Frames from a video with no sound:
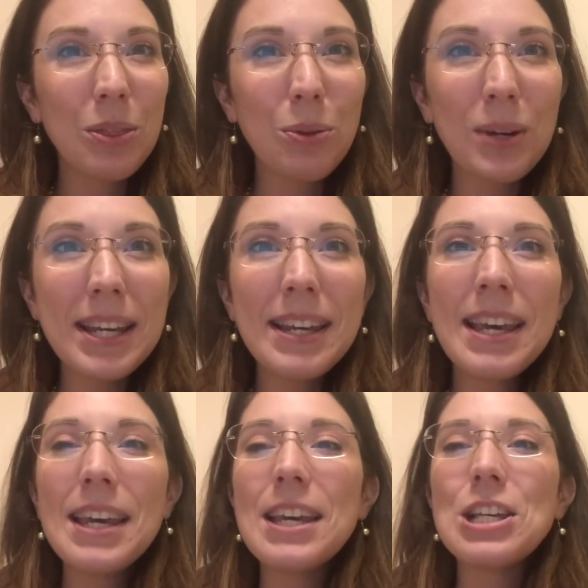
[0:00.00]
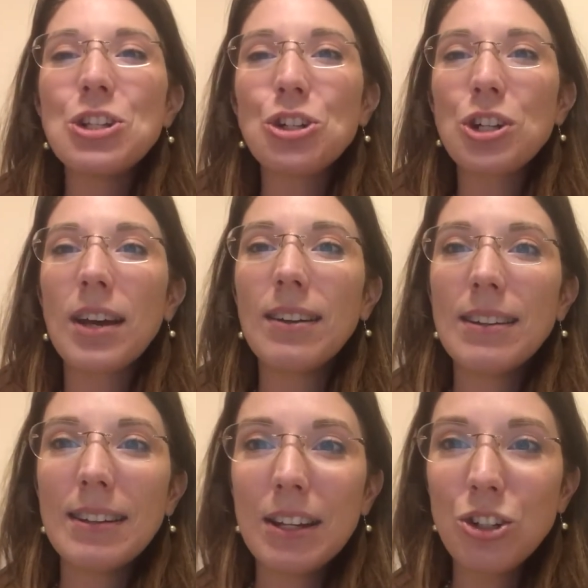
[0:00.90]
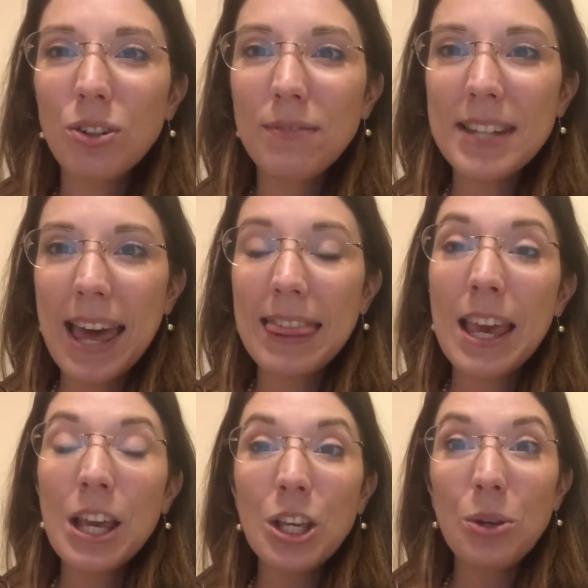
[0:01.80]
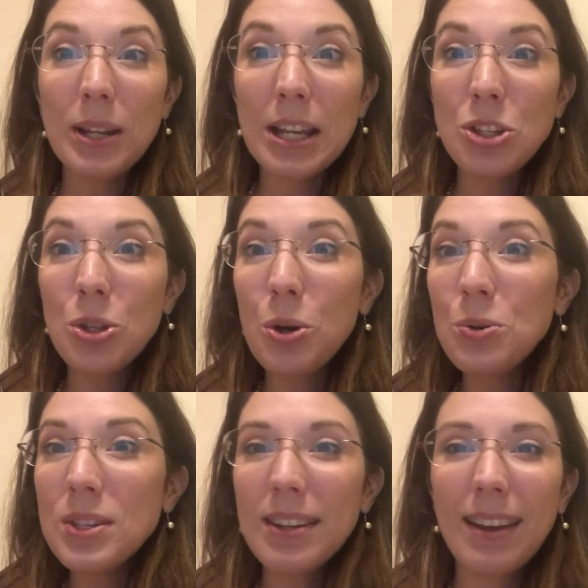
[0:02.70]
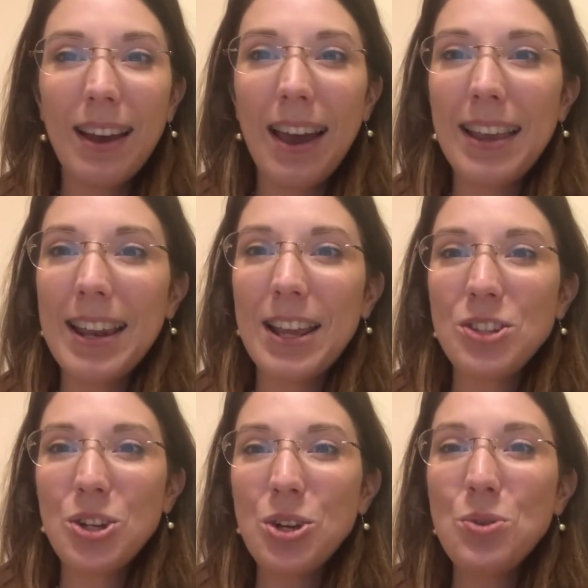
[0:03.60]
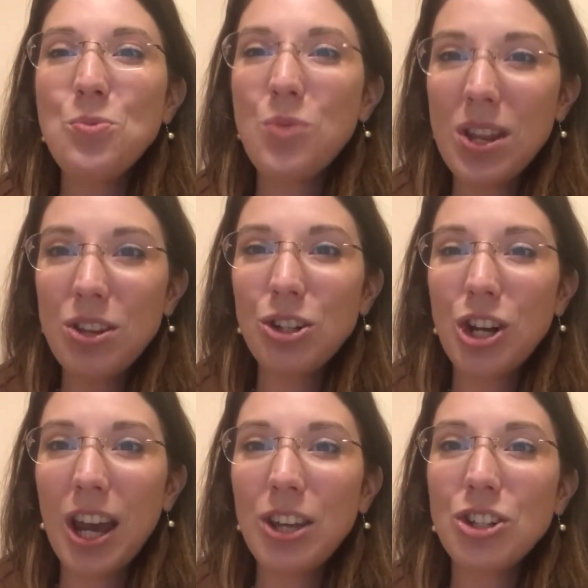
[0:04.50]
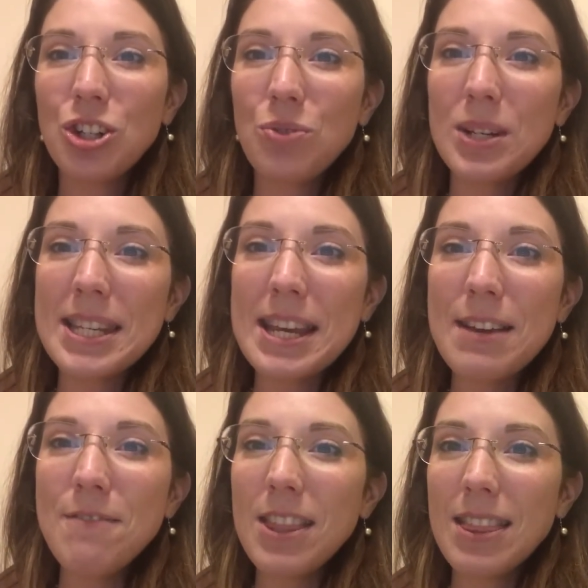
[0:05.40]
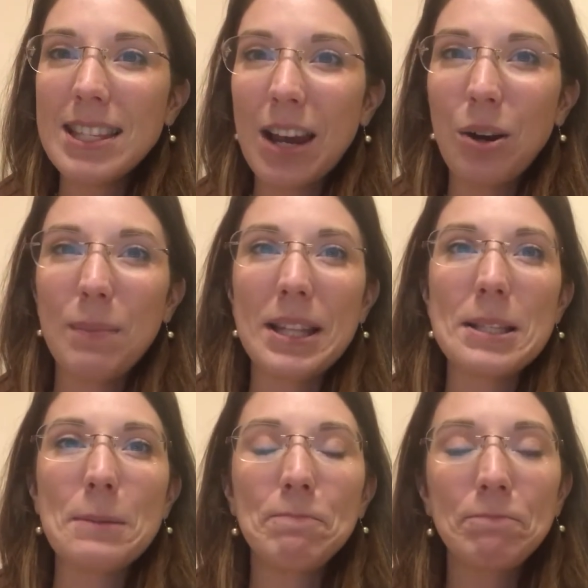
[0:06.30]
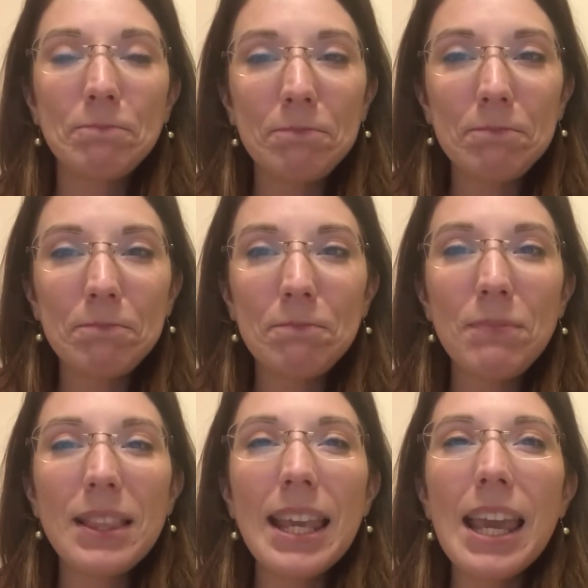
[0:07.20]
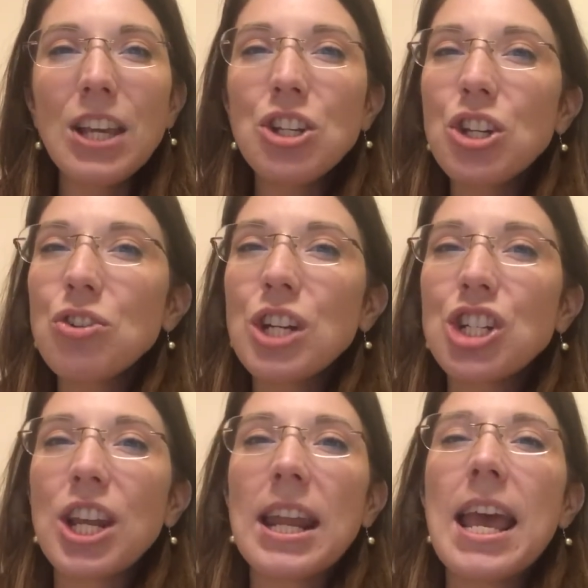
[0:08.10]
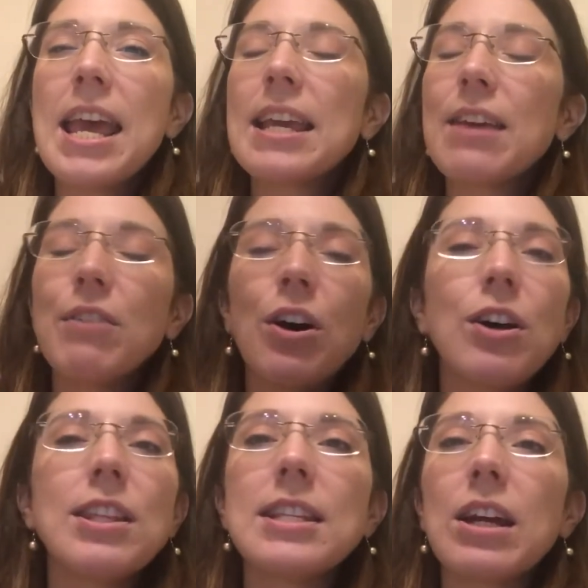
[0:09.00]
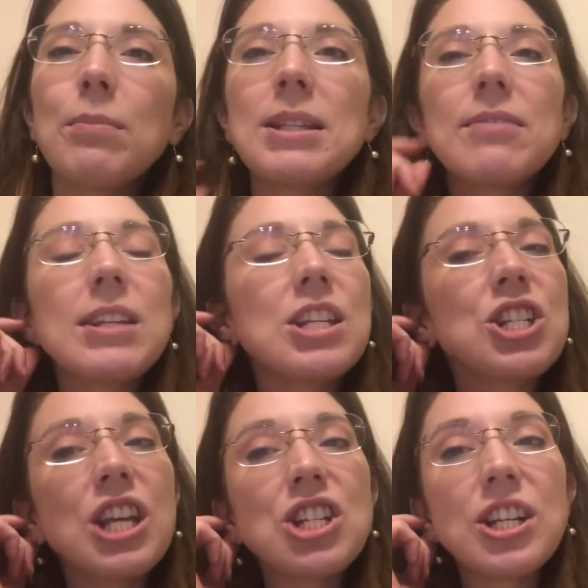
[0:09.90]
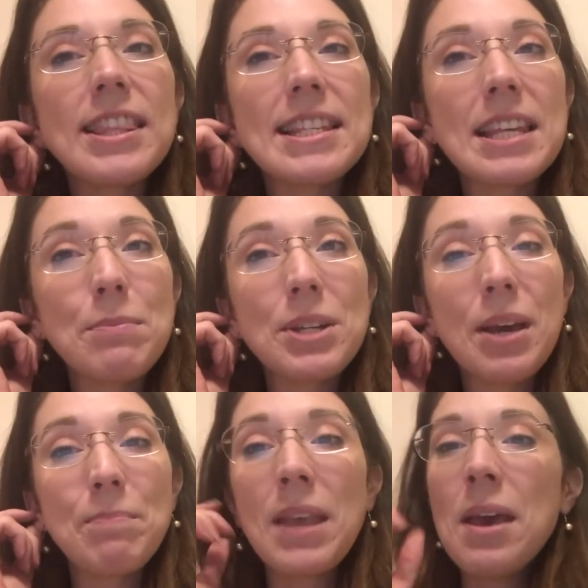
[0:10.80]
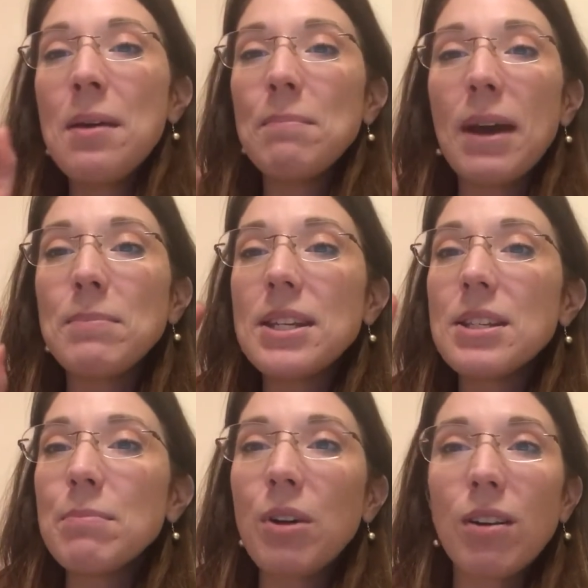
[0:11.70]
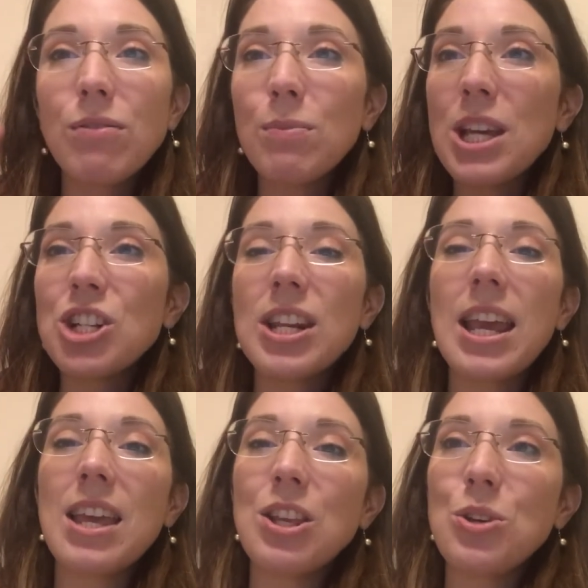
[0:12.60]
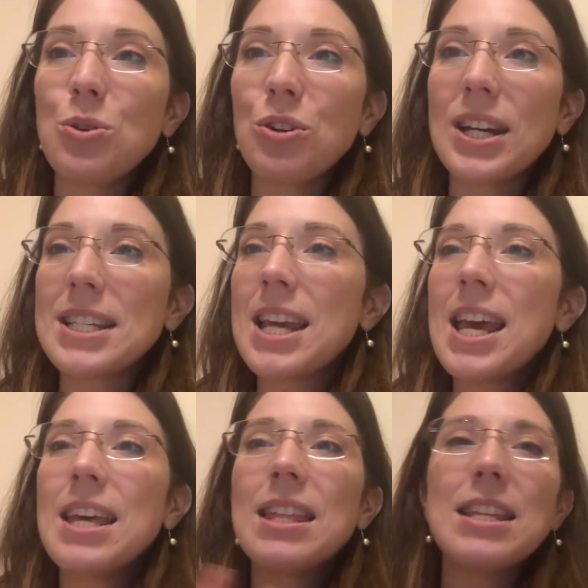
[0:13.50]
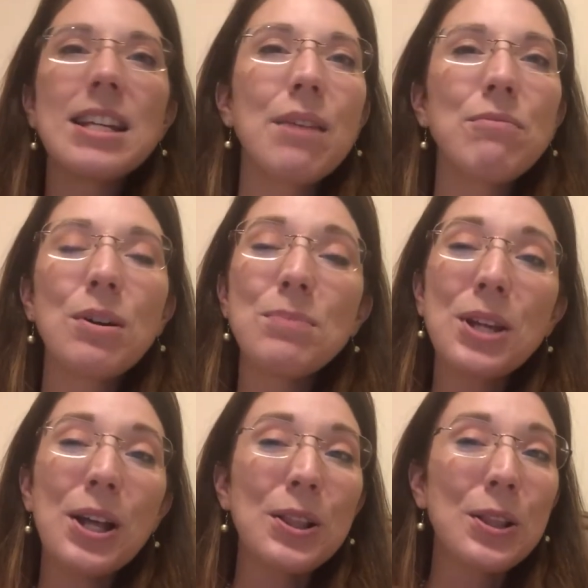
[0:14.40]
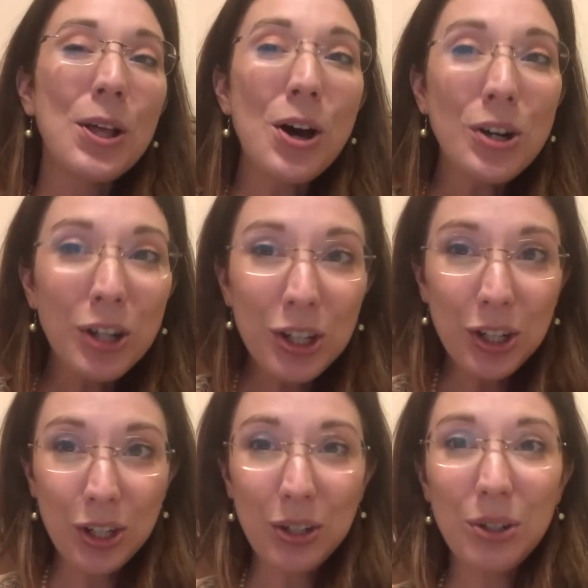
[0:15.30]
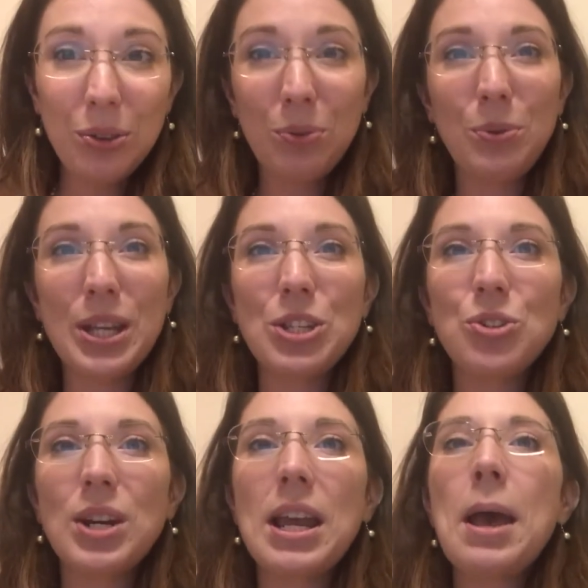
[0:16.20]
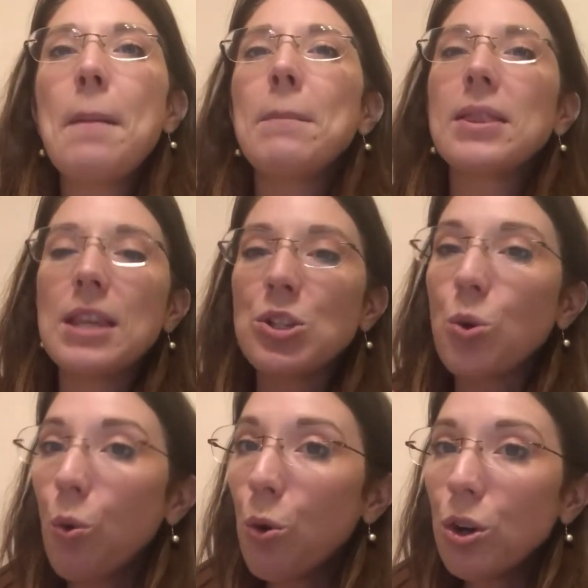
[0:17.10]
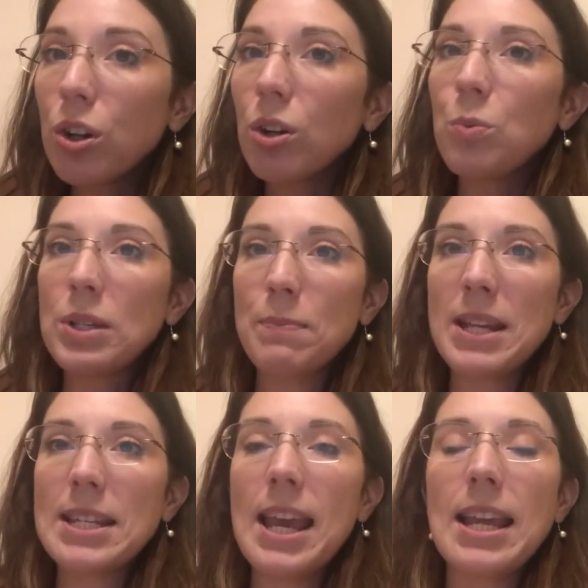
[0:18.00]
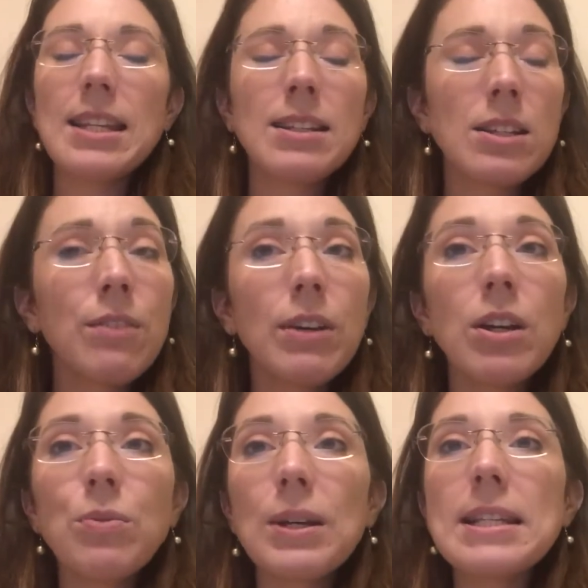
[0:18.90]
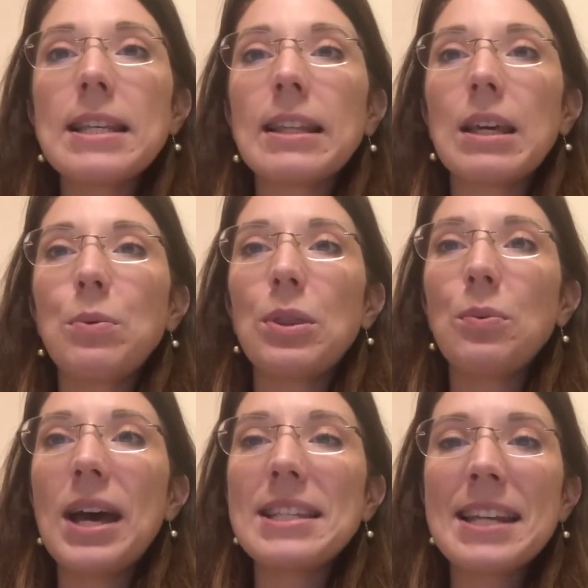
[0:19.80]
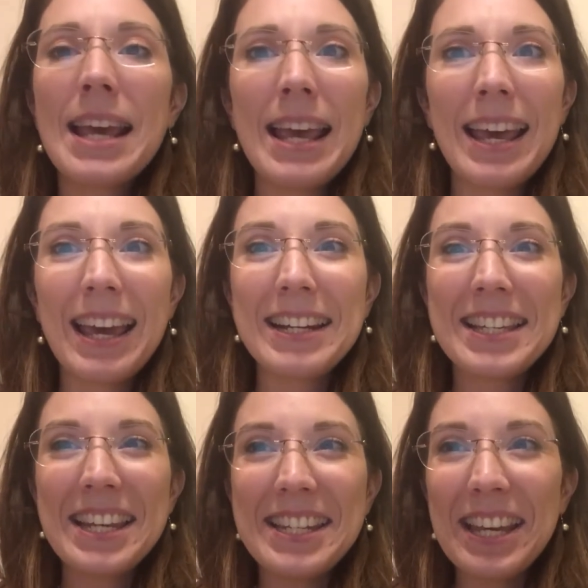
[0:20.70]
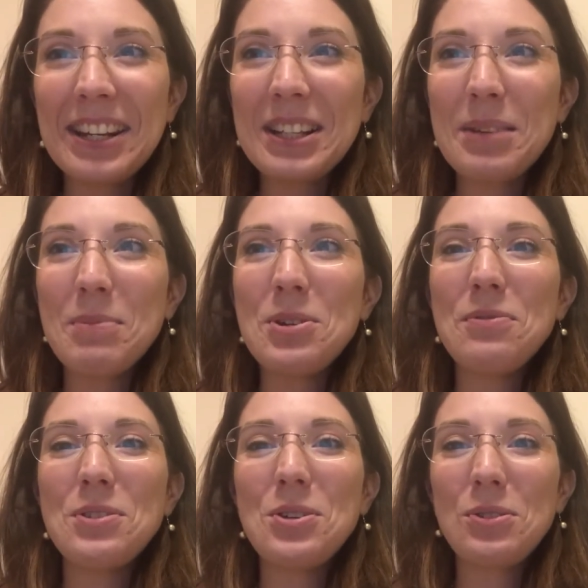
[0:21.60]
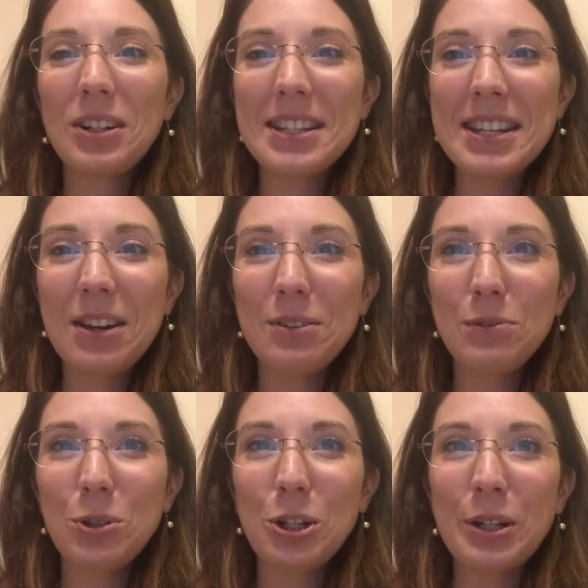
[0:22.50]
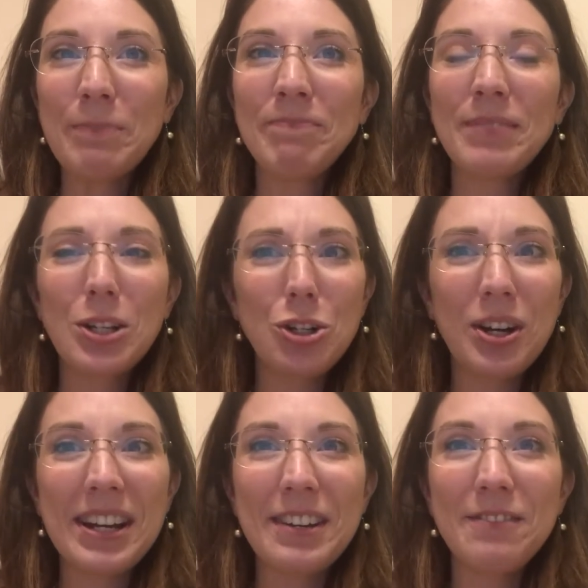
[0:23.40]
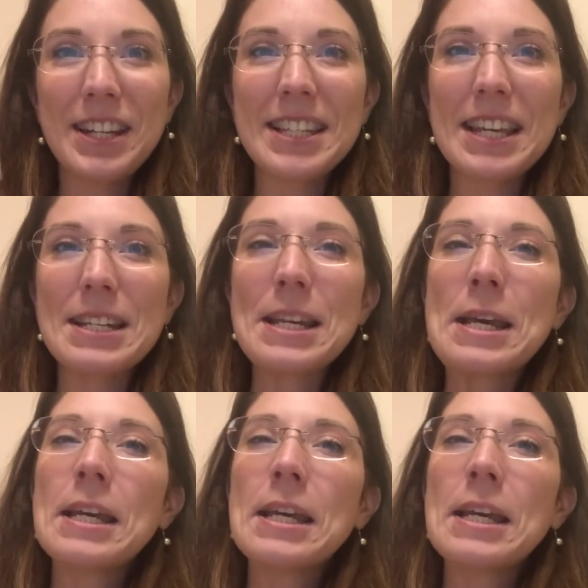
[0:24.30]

3. Is your child in danger of death? You can answer those. I can answer you when your child should receive the sacraments. The ancient tradition gave all the sacraments of initiation at the same time: baptism, confirmation, and the Eucharist. The time frames got longer through history, but this order was maintained until very recently when the West accidentally moved Eucharist out of order. They're trying to fix it.